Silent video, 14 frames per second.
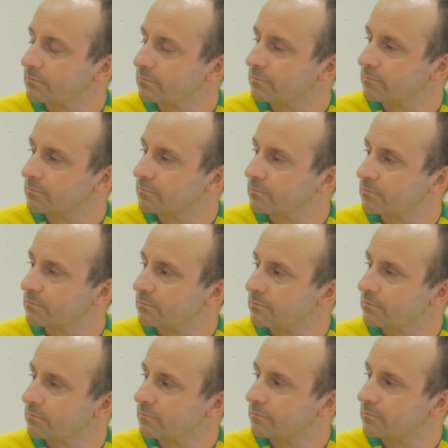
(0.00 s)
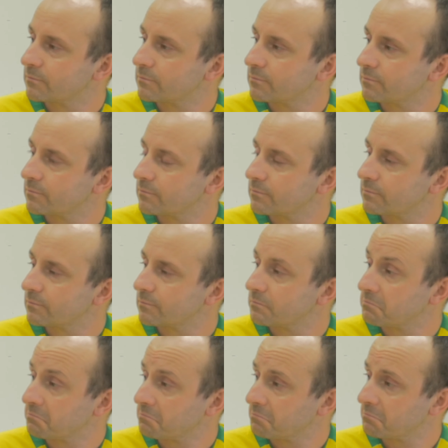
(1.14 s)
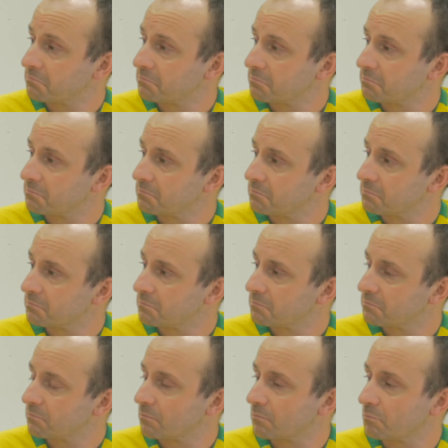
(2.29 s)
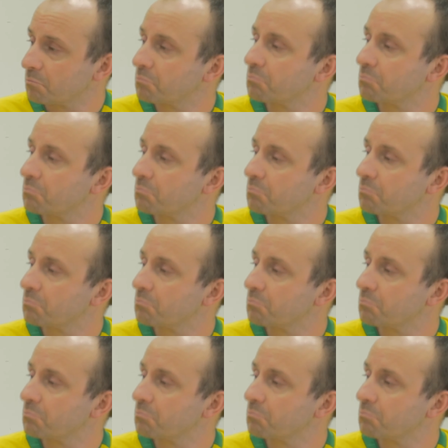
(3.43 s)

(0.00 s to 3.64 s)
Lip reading: The person shown says nothing.